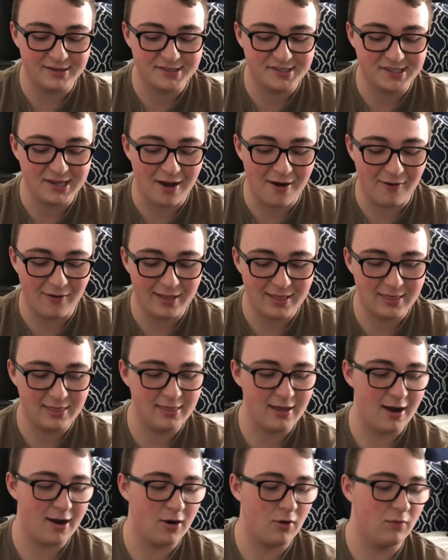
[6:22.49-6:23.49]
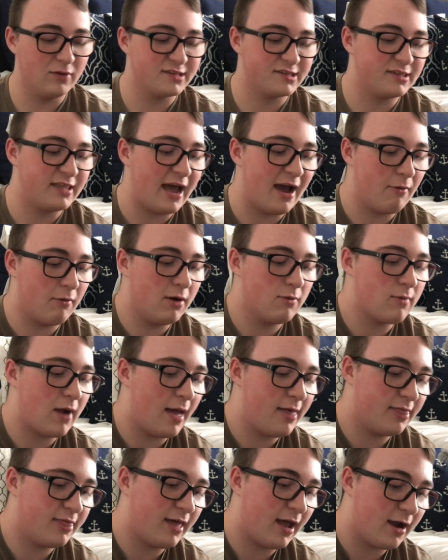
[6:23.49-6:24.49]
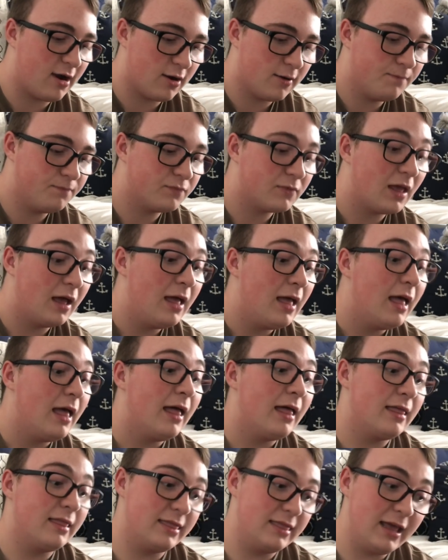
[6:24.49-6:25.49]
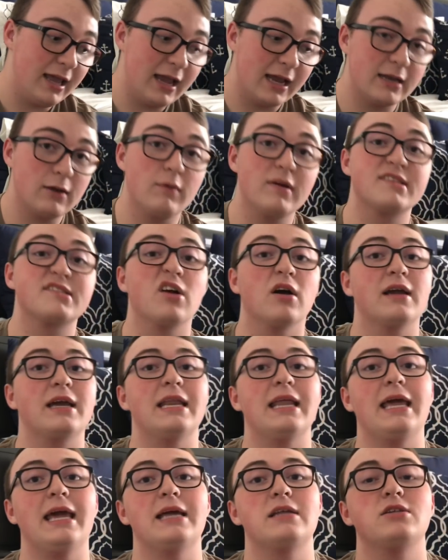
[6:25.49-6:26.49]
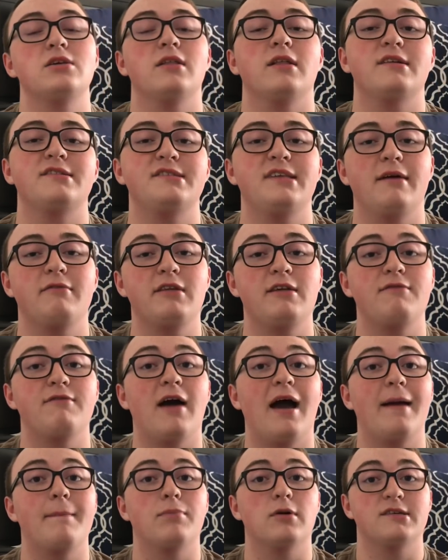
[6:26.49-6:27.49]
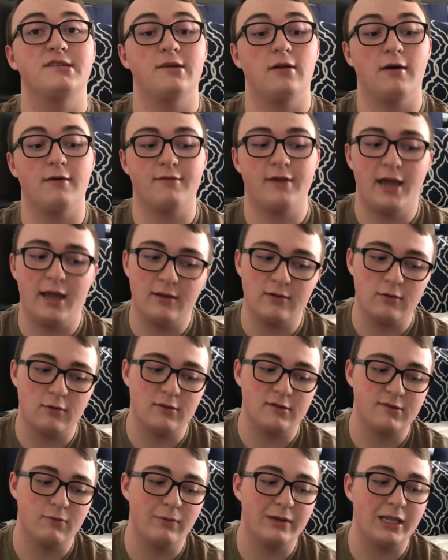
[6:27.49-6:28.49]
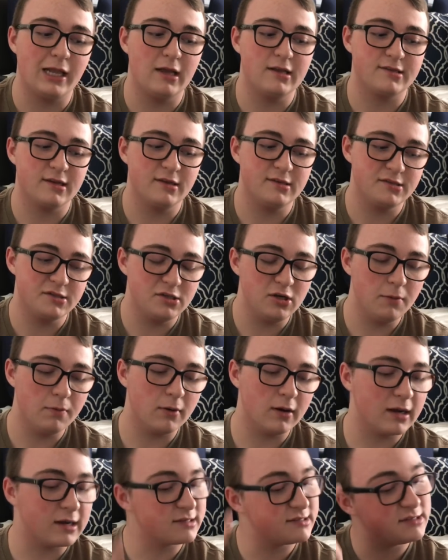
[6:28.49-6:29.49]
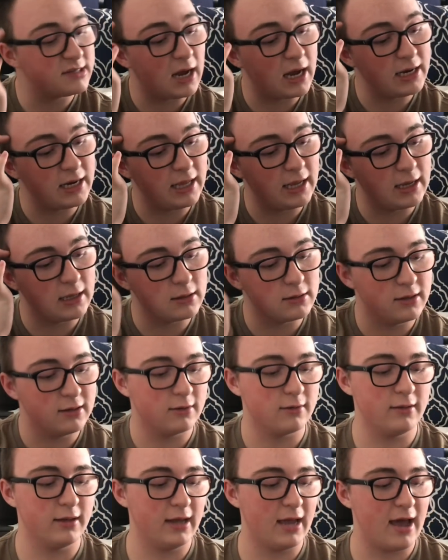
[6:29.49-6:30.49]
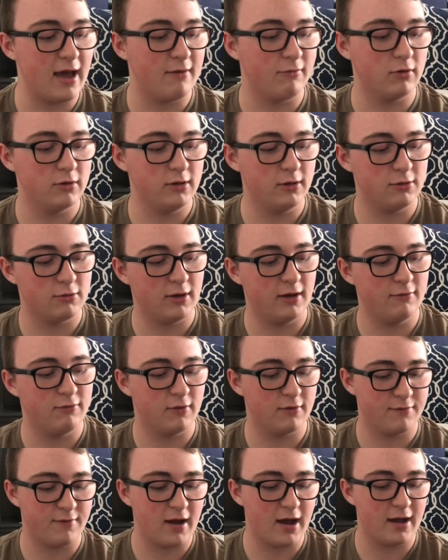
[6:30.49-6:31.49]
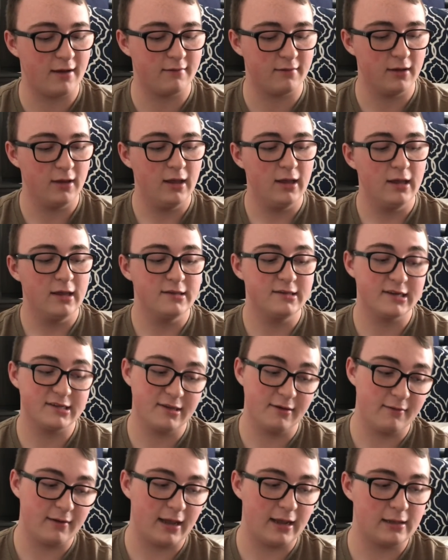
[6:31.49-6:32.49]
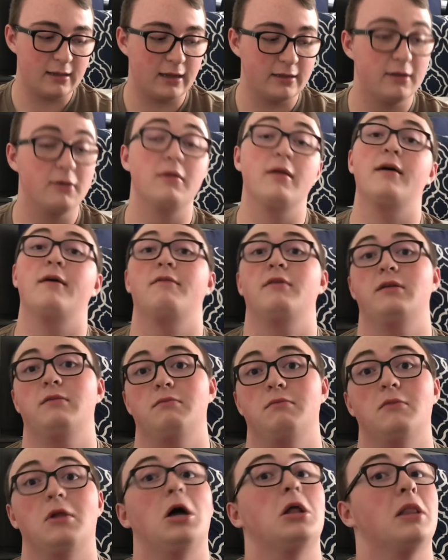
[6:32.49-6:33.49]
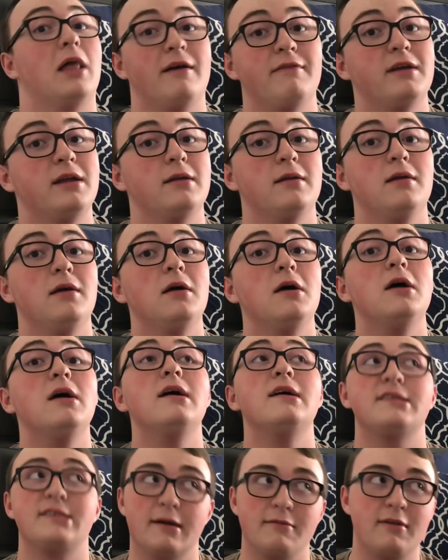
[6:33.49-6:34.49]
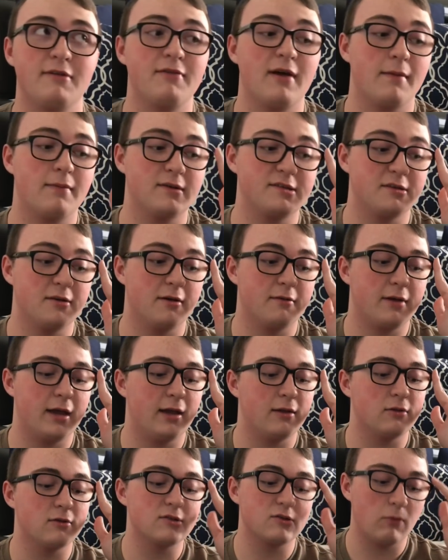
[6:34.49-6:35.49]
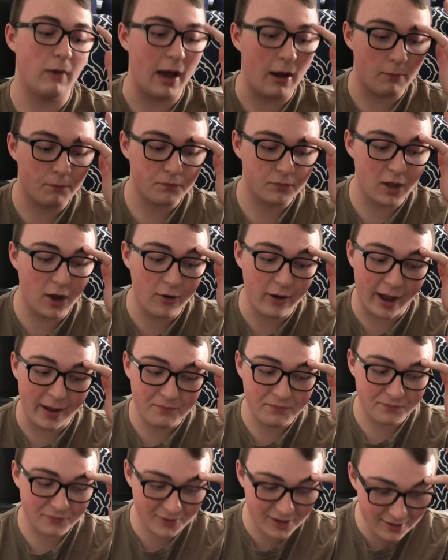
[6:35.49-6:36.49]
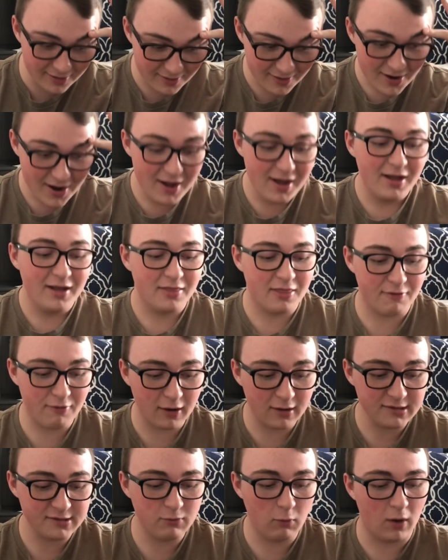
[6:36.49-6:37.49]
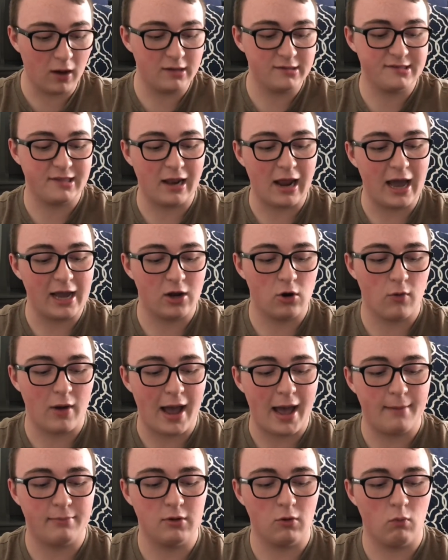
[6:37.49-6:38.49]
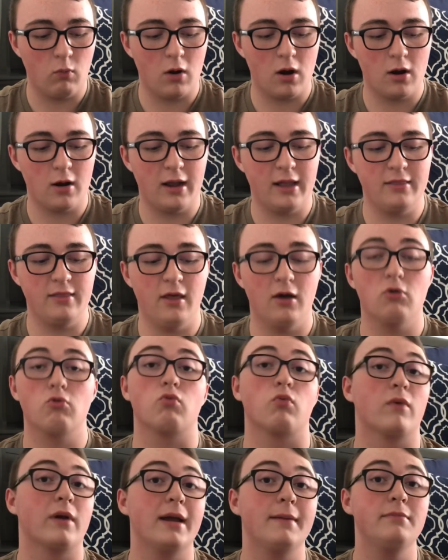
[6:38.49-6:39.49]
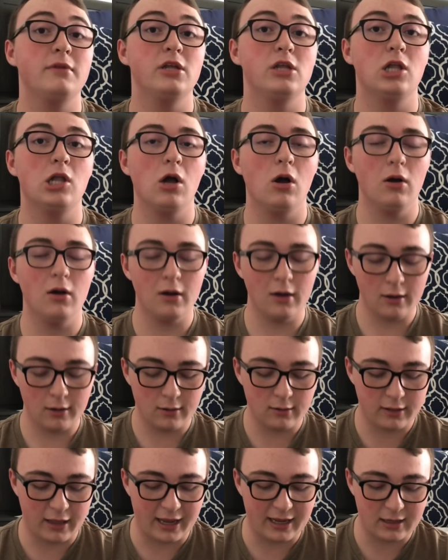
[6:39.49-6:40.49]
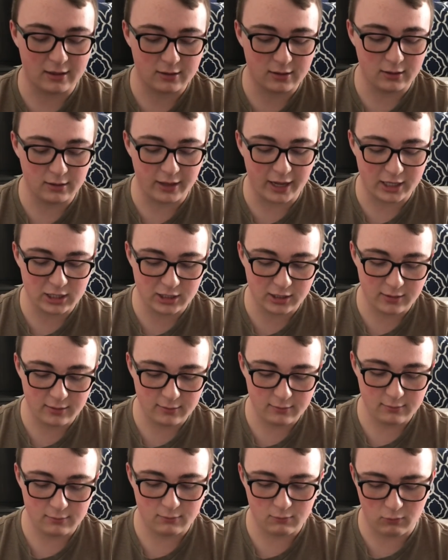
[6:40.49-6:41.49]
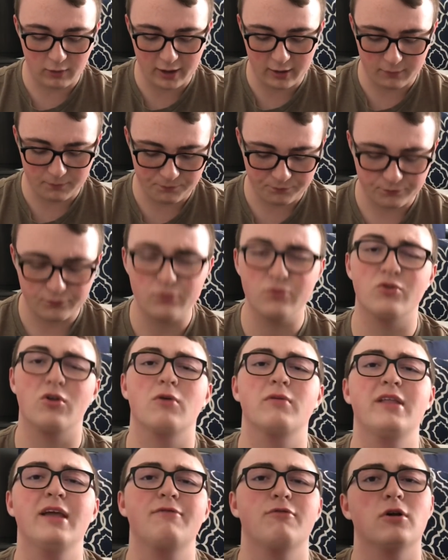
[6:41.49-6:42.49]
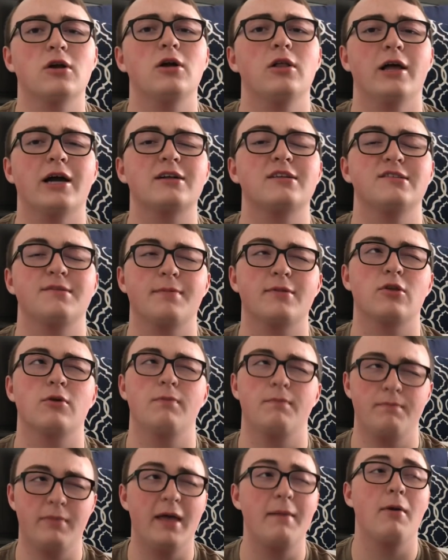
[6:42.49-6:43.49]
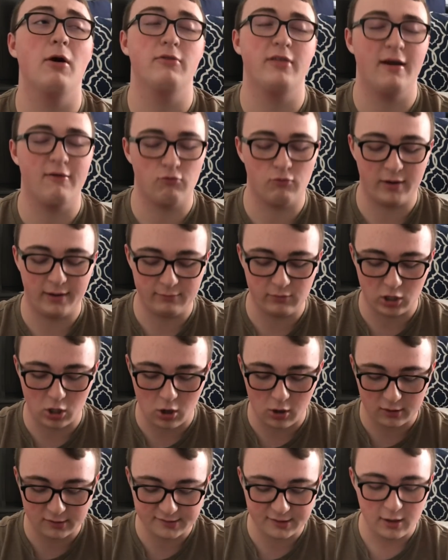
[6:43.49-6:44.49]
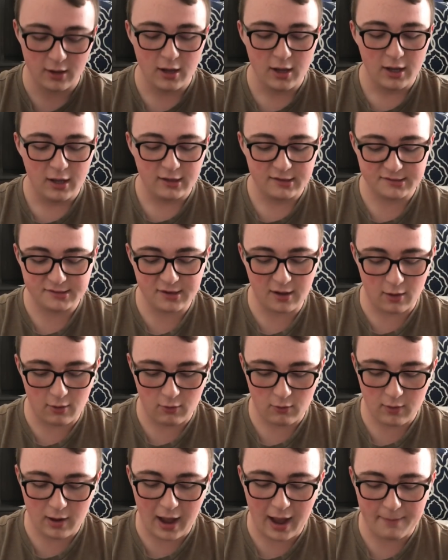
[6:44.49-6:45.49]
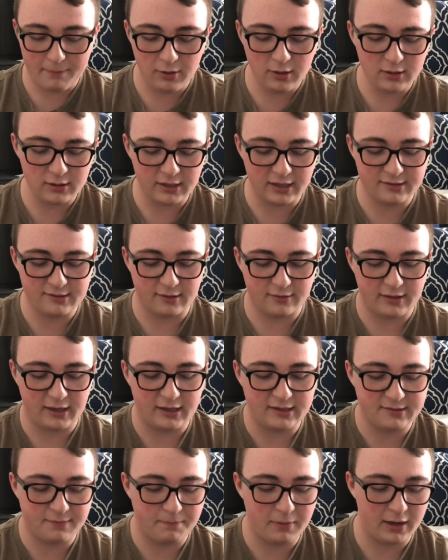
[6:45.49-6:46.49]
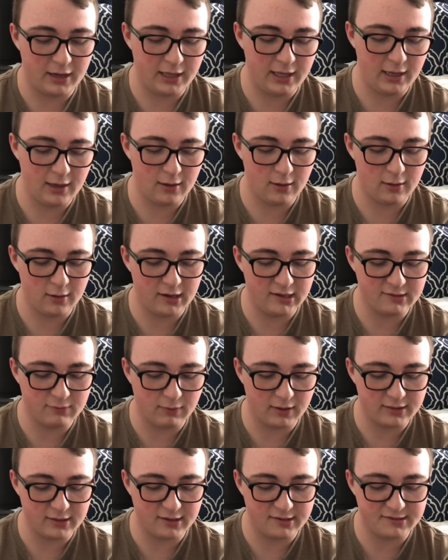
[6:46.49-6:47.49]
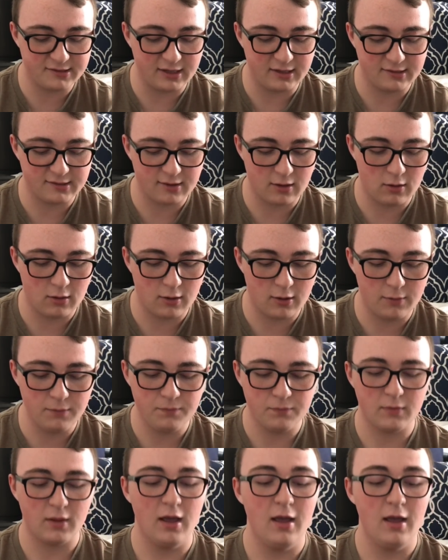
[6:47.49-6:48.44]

So, there was that one right there. Then we start getting into the 75% off candles, which is super exciting. Literally have 1, 2, 3, 4, 5, 6, 7, 8, 9, 10, 11. 11 75% off candles. Wow. Okay. The first ones that I grabbed were in the ribbed jar, like, collection. Well, they're different collections, but they both have ribbed jars. So, I put lids on these, but here is what the scents are.